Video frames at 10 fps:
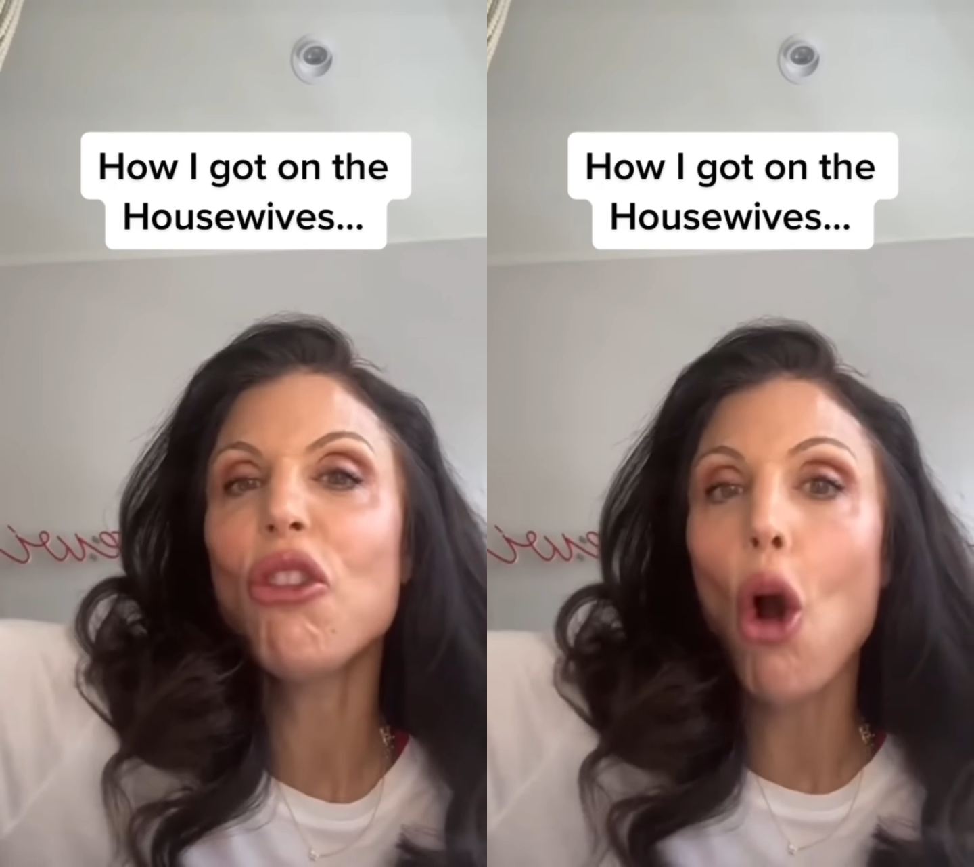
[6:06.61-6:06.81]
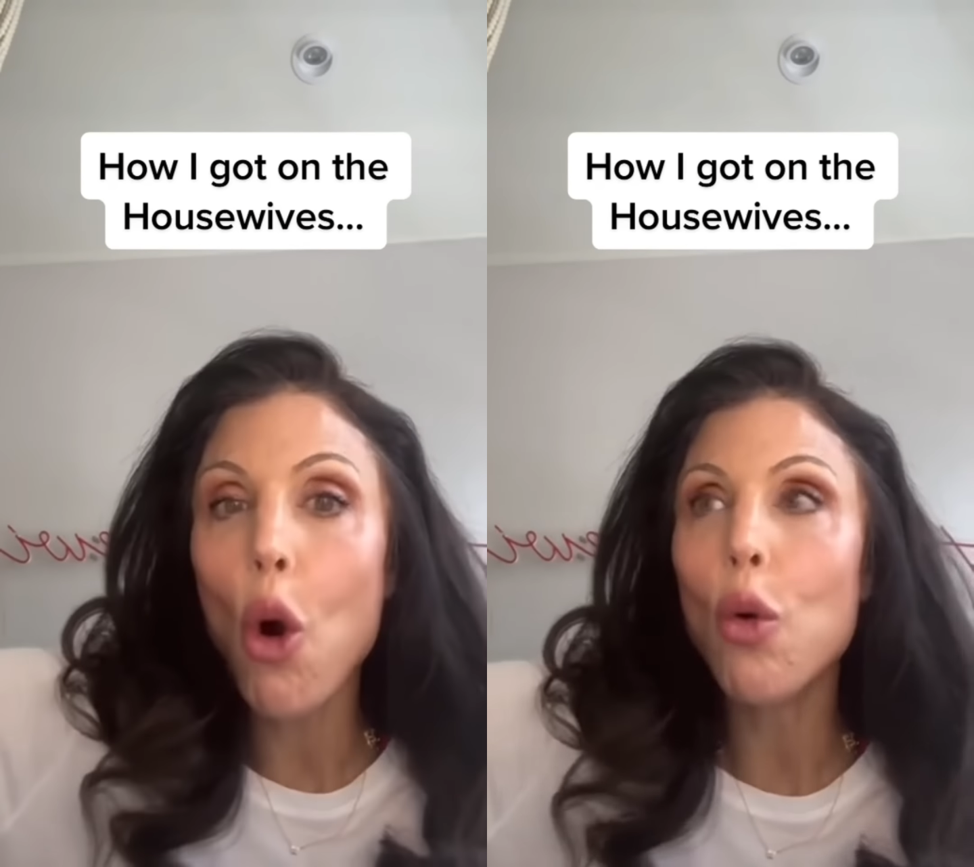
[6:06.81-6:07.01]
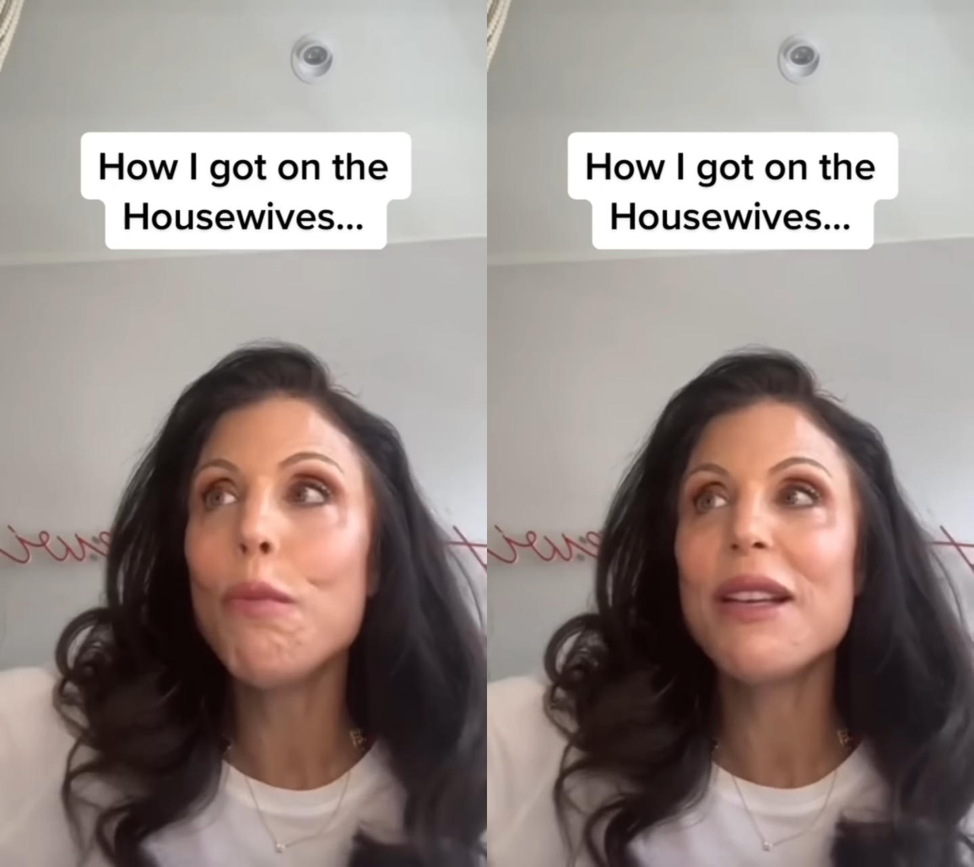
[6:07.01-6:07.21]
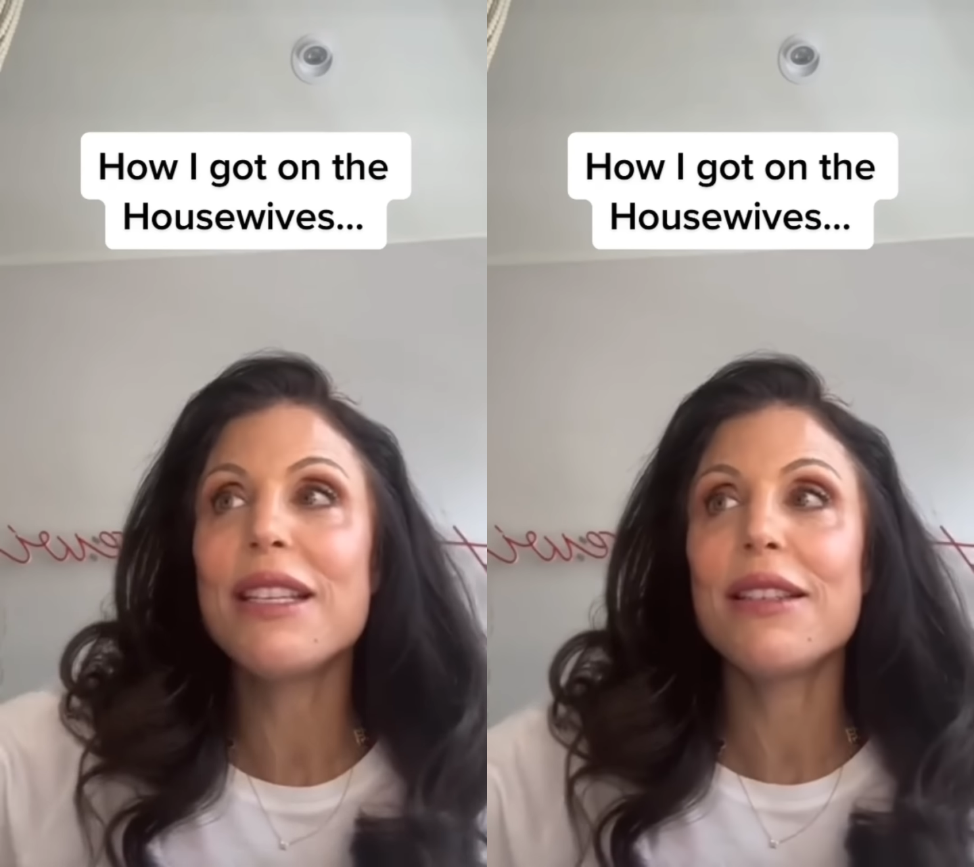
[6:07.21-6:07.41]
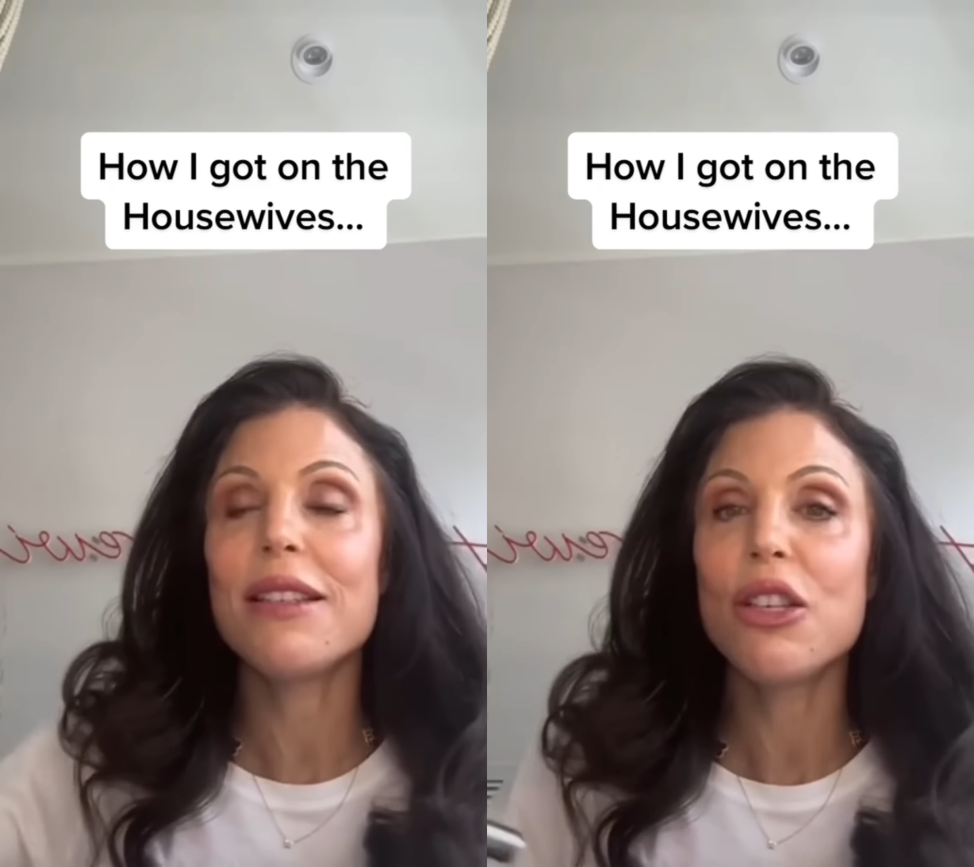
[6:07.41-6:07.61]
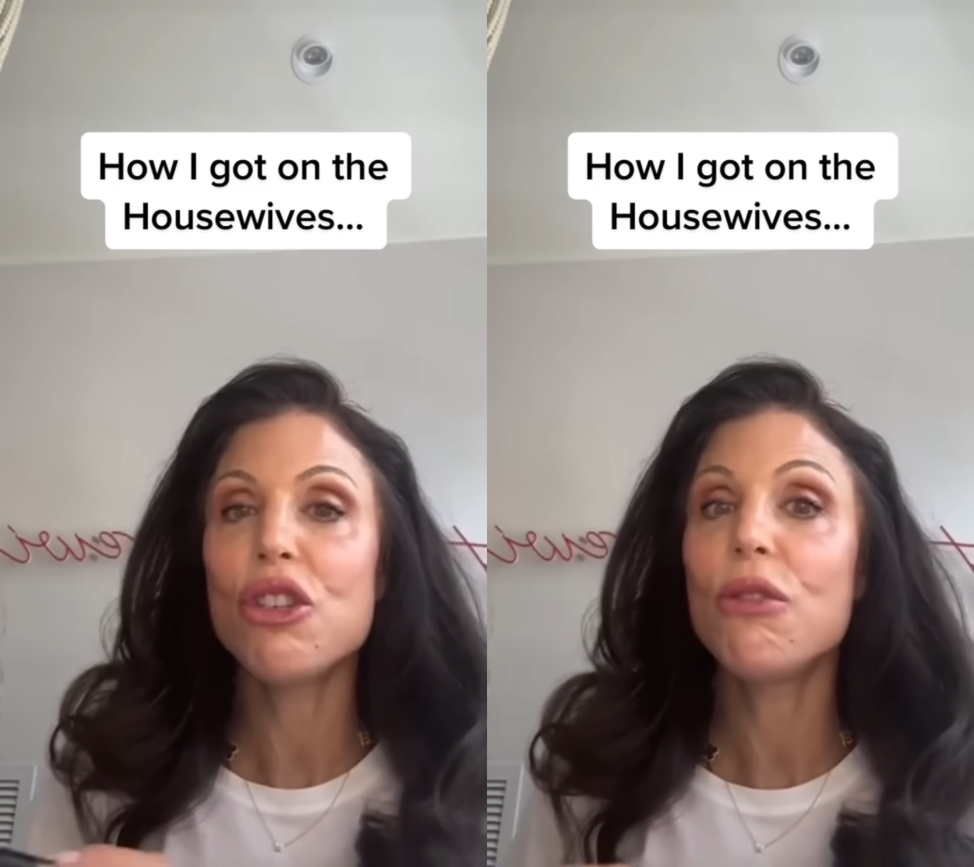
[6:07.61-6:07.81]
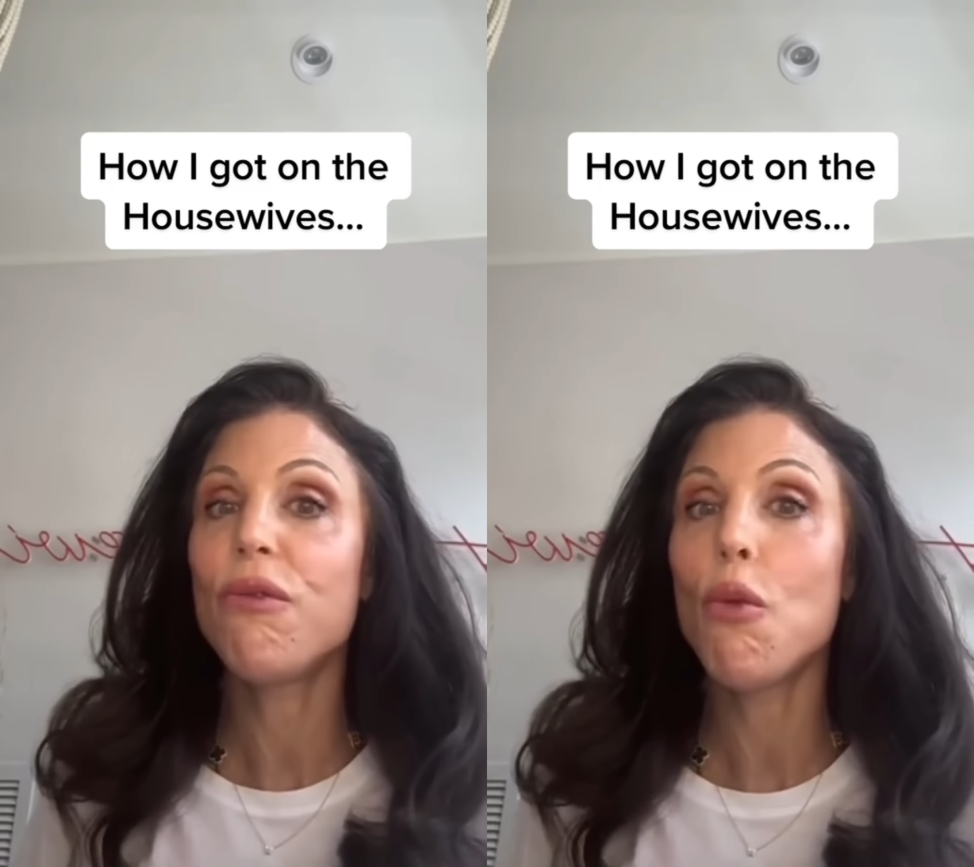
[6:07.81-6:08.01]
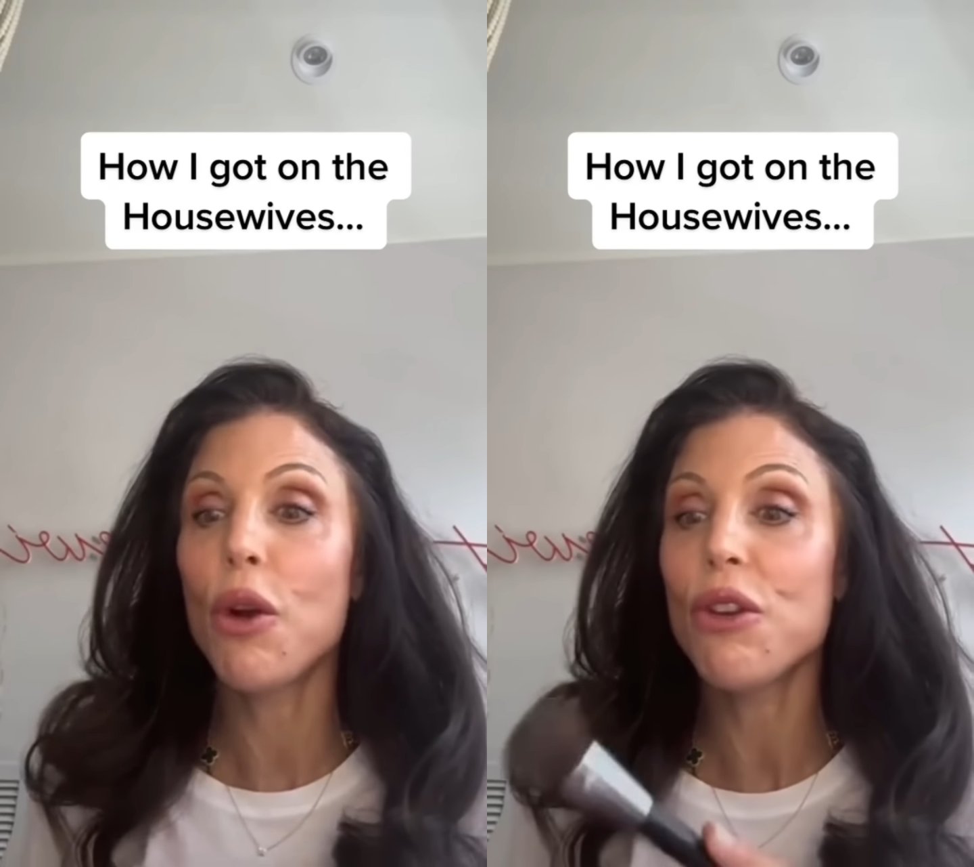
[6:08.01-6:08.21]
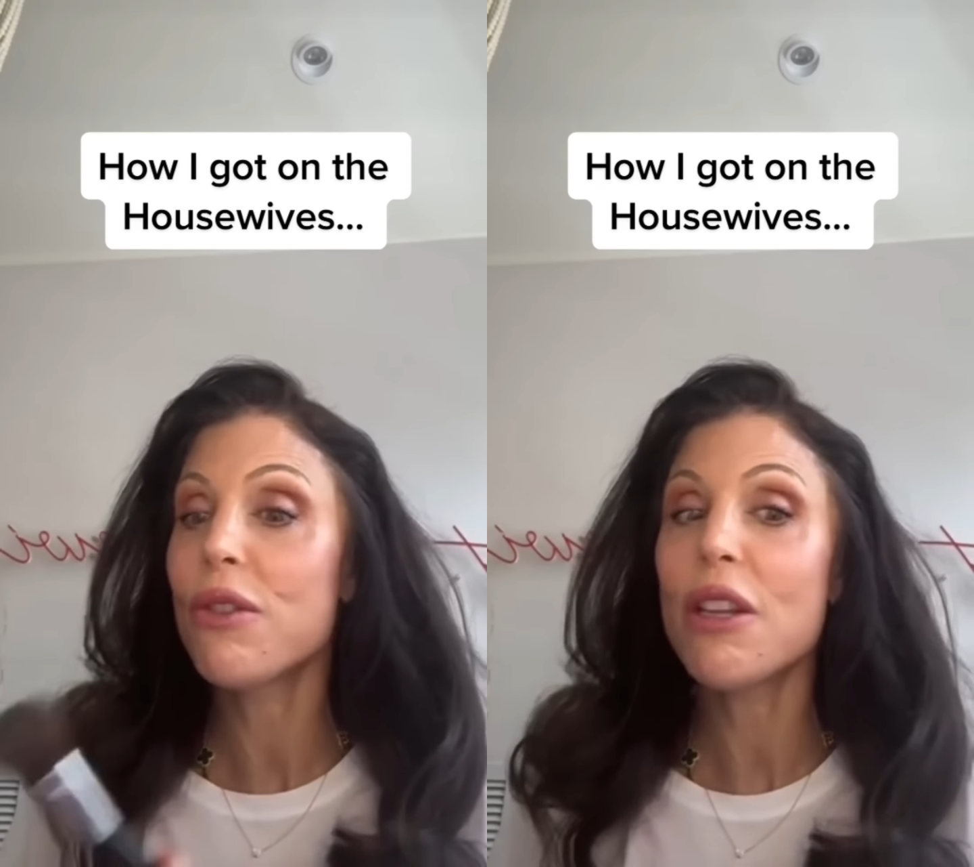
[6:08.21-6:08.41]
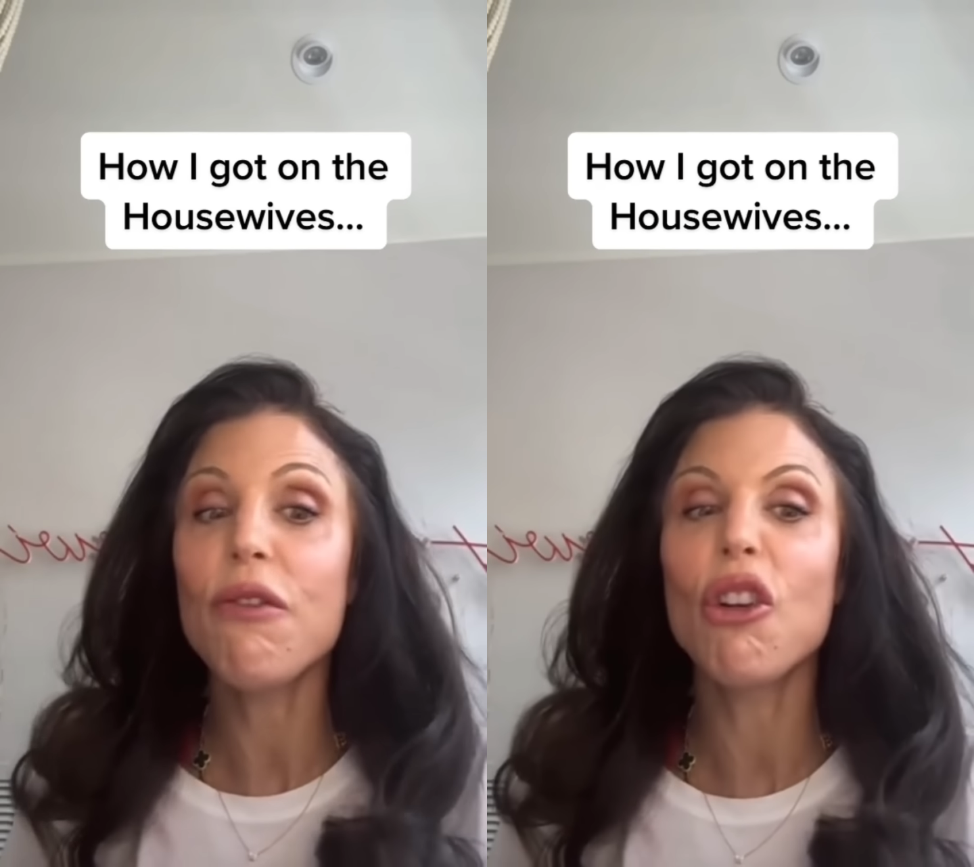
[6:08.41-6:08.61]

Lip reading: your own business decisions for yourself.